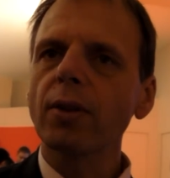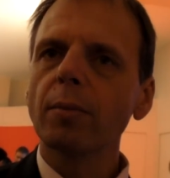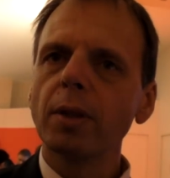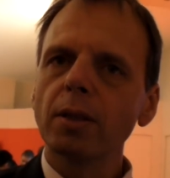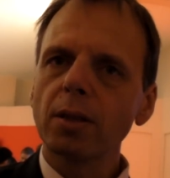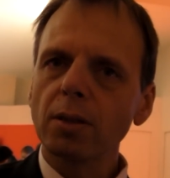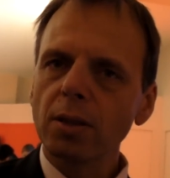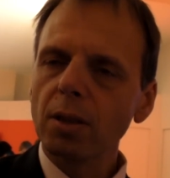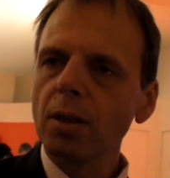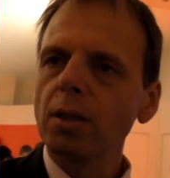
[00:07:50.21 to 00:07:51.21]
I mean, it's
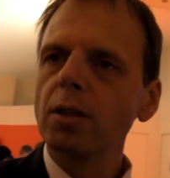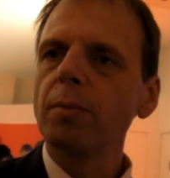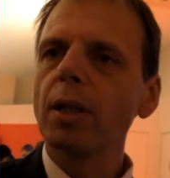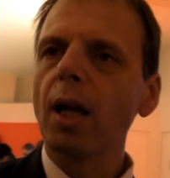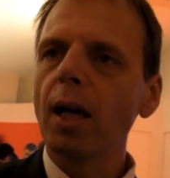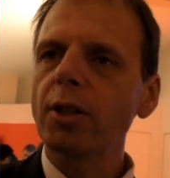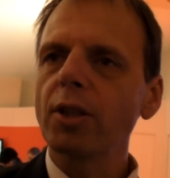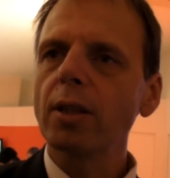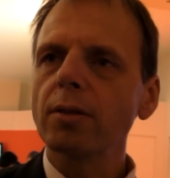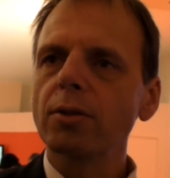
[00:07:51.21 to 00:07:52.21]
it's, uh, it's a bit
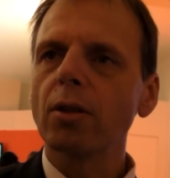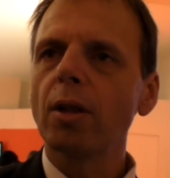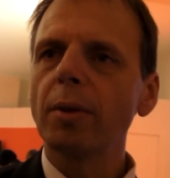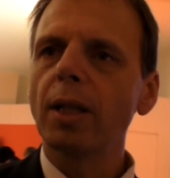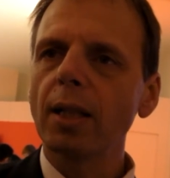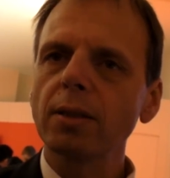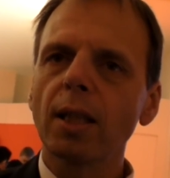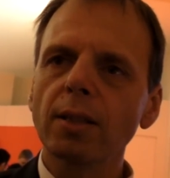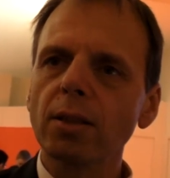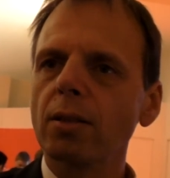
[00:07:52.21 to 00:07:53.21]
larger. So I mean, yes,
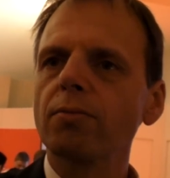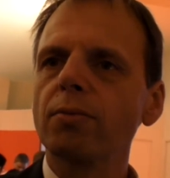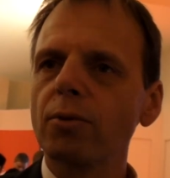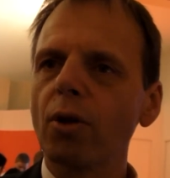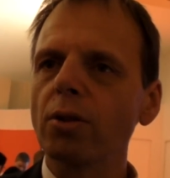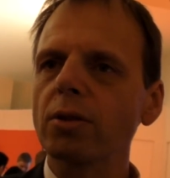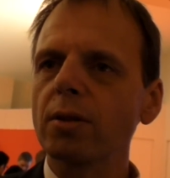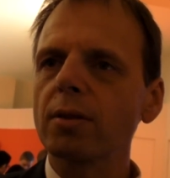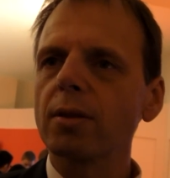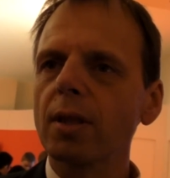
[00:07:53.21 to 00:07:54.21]
there's a cost
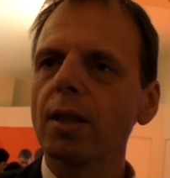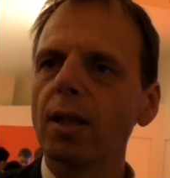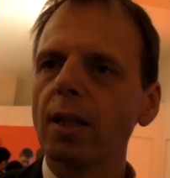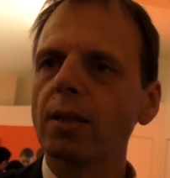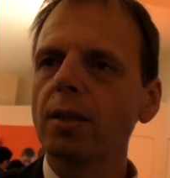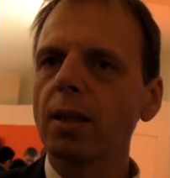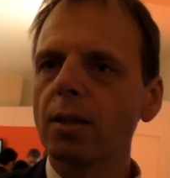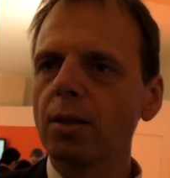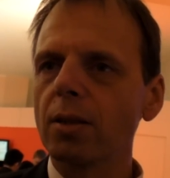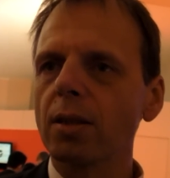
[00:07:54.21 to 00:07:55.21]
uh, and
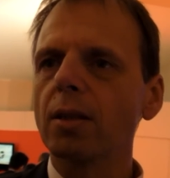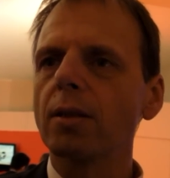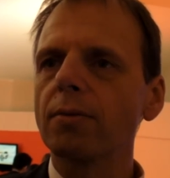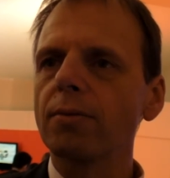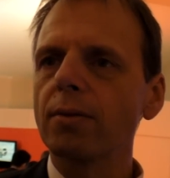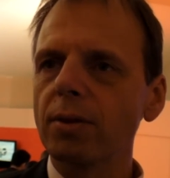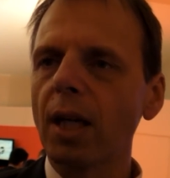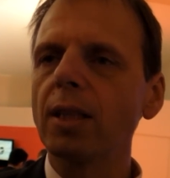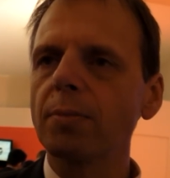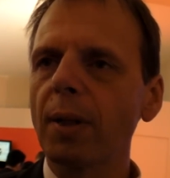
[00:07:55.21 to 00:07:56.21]
and uh,
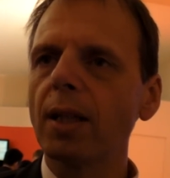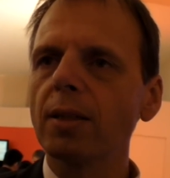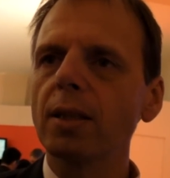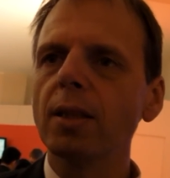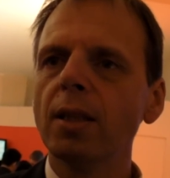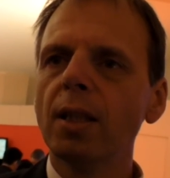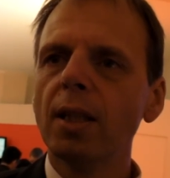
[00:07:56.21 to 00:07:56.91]
size penalty.